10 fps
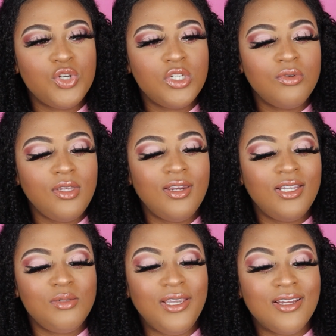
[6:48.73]
which is really
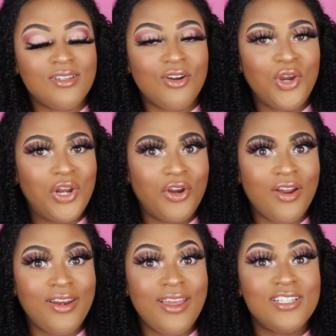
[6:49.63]
nice because Ariana
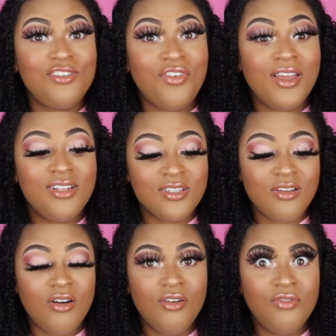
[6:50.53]
Grande has fans
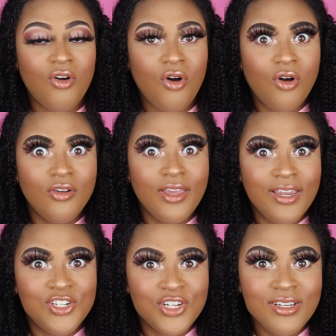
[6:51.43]
of all
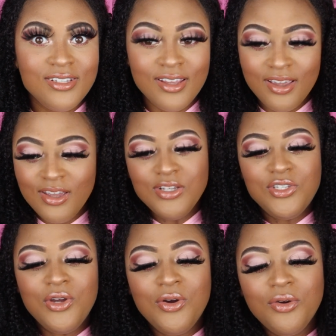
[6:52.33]
ages.
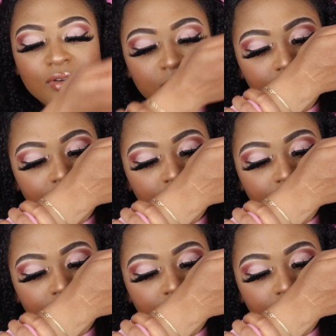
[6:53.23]
So